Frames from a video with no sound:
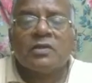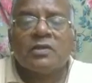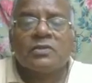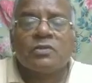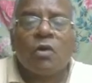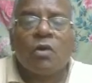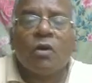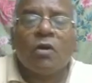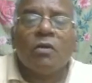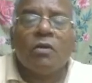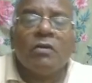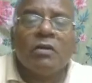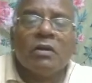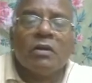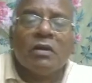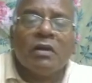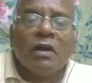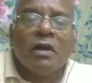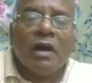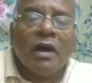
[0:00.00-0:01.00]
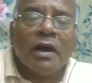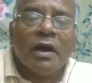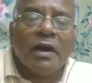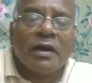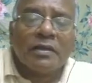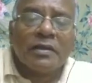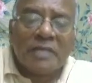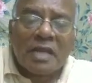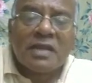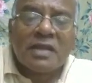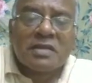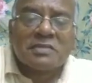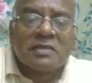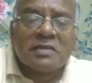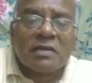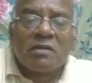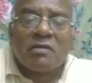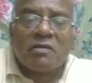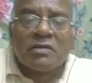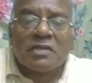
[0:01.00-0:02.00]
So, that is,
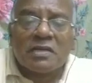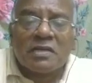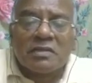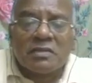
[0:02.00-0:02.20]
you know,